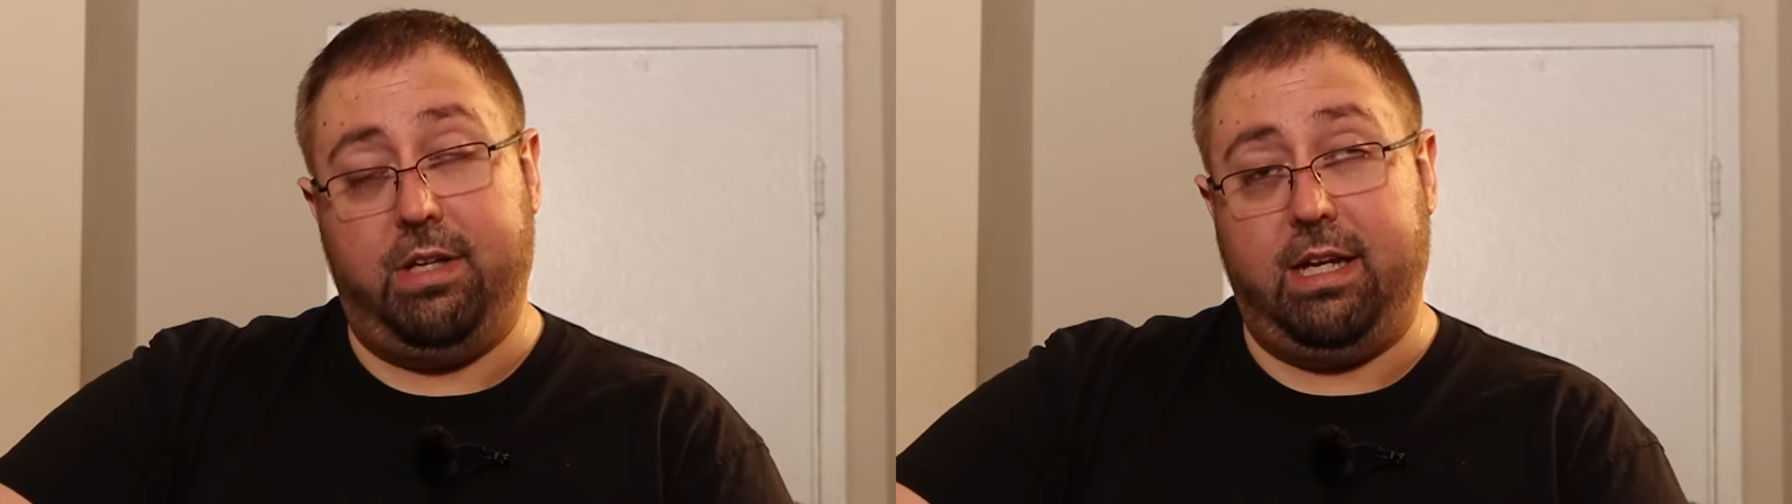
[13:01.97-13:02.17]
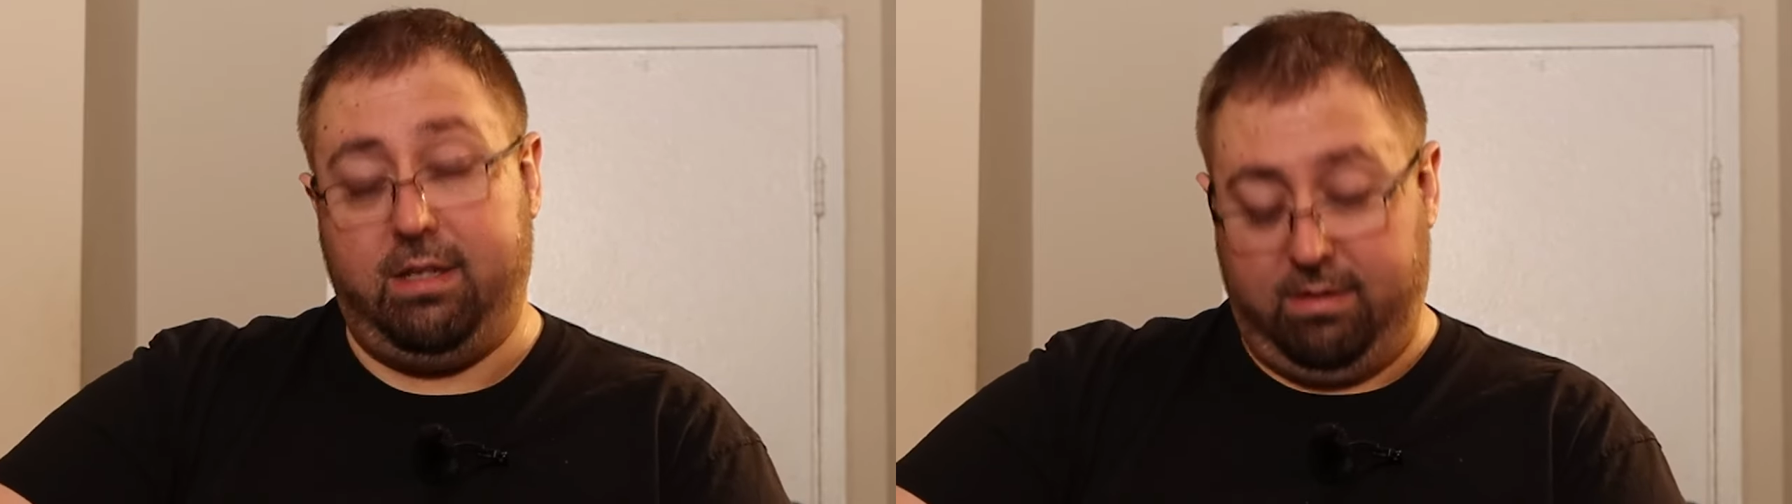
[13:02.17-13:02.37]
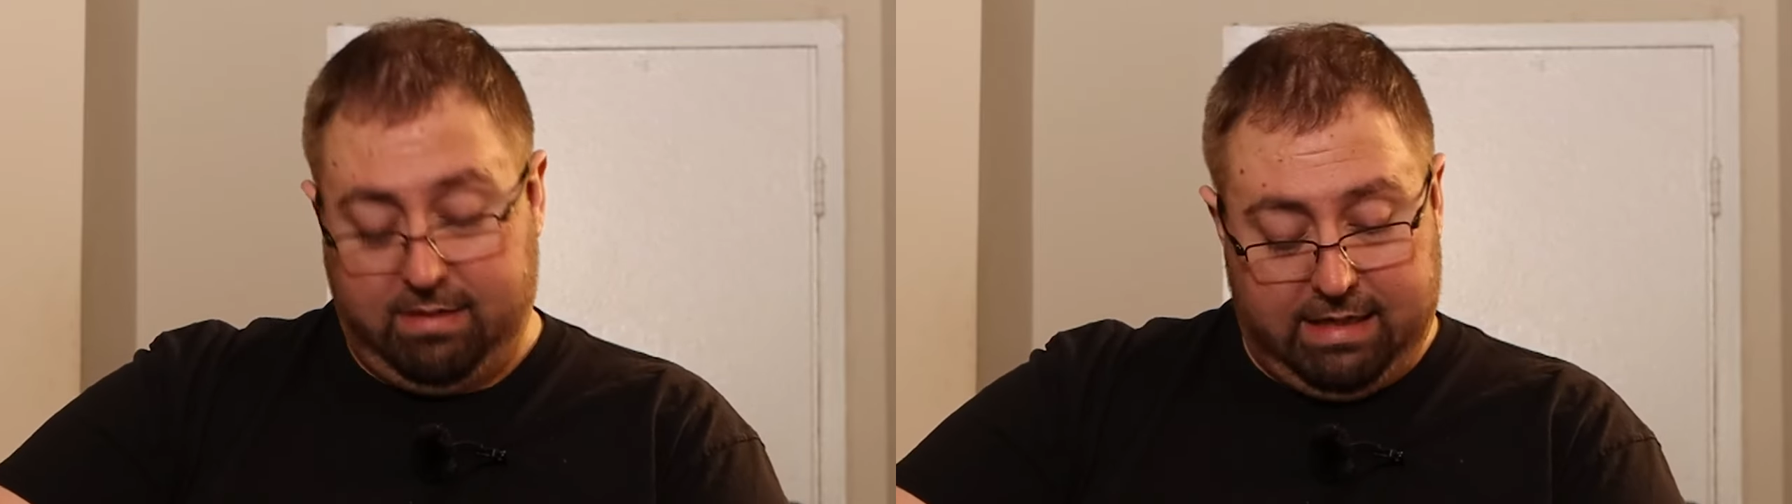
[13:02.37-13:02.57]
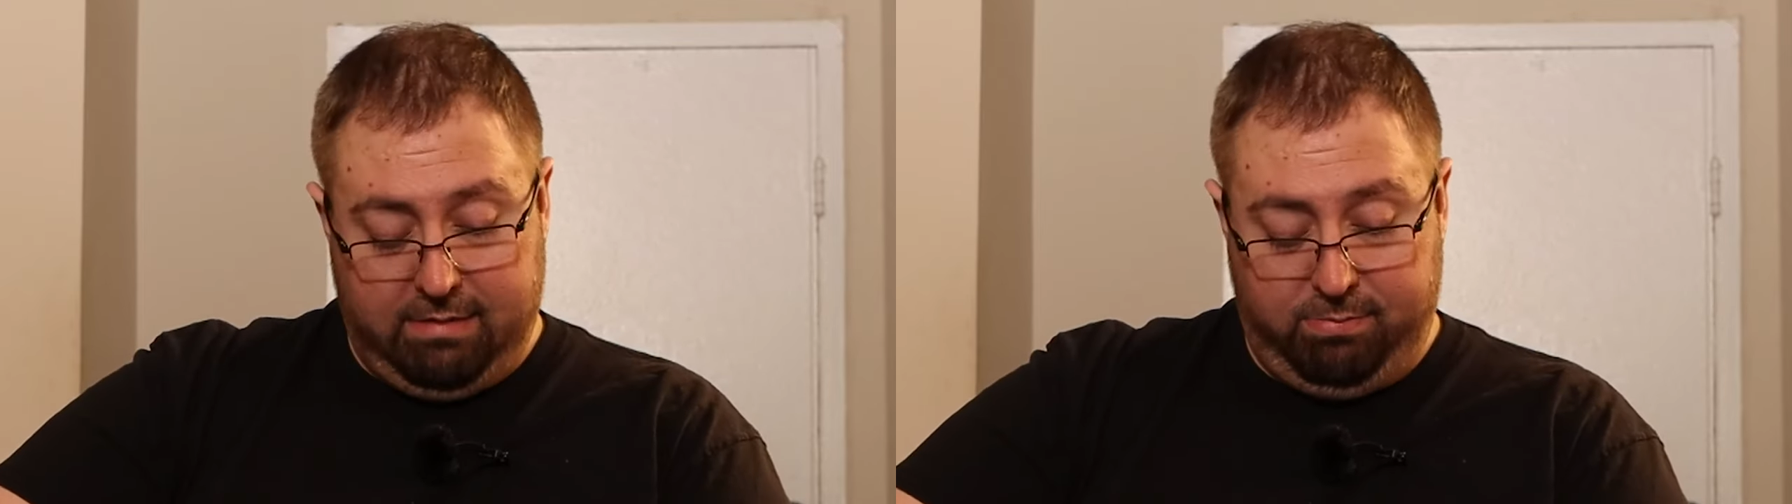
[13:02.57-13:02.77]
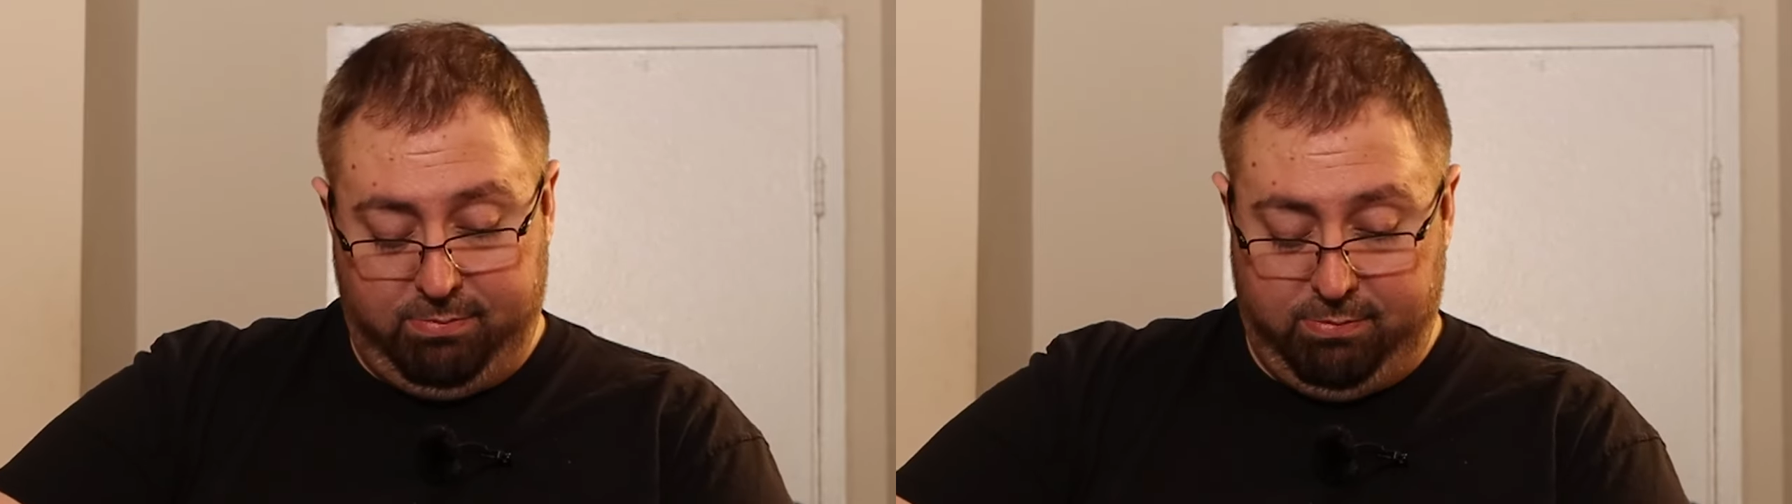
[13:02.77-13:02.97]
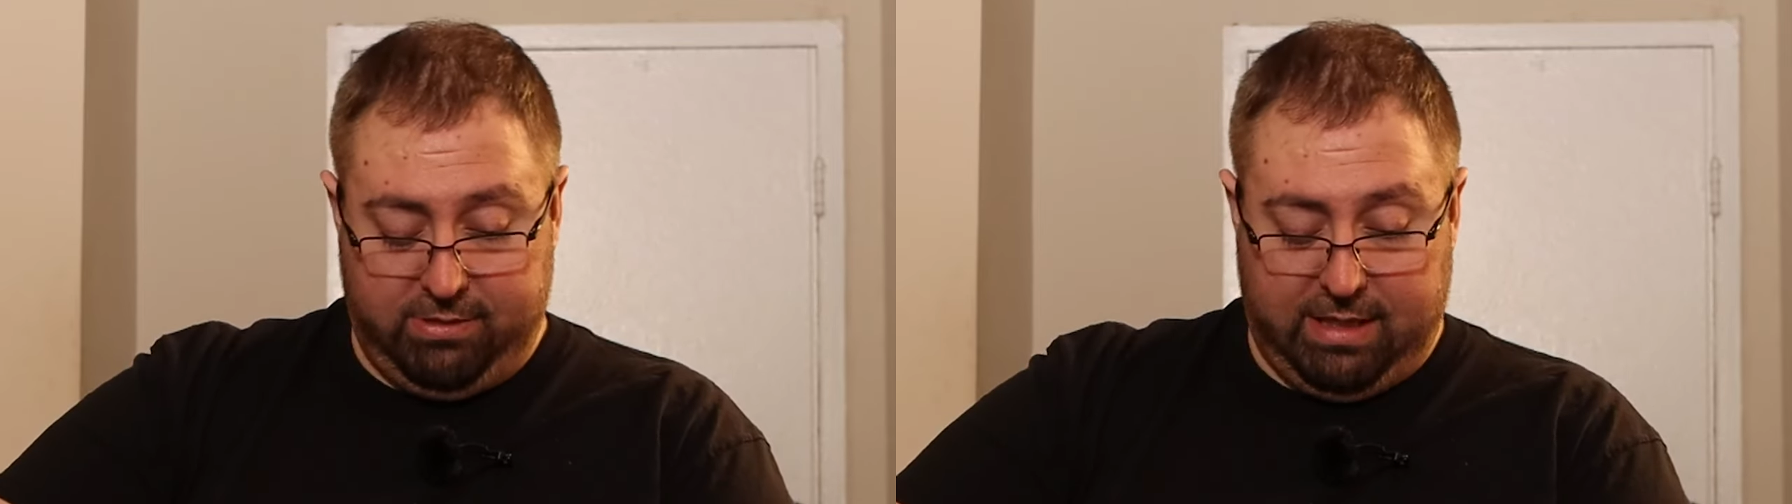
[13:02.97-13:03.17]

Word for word: I could, I was